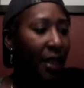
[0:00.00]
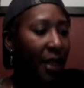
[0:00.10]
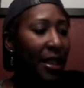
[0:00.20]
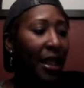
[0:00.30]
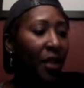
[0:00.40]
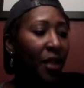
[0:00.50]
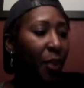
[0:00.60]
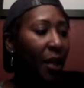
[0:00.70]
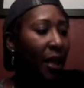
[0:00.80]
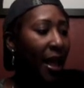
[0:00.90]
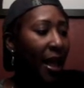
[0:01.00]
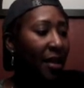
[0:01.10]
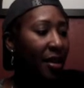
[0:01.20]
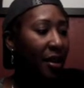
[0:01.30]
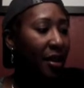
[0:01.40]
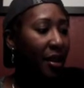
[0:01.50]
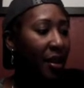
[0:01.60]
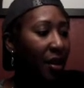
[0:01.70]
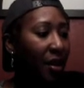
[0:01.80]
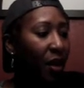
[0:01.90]
Detective Brownlee asked Aunt
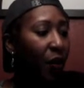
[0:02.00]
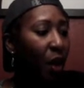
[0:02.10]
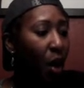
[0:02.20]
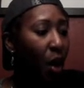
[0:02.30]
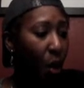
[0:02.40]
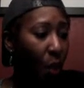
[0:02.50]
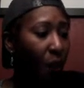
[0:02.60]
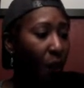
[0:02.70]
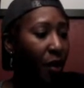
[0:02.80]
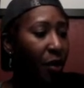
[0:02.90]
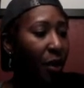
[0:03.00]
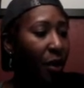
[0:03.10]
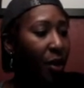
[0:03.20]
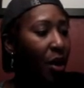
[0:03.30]
Thea for her home phone number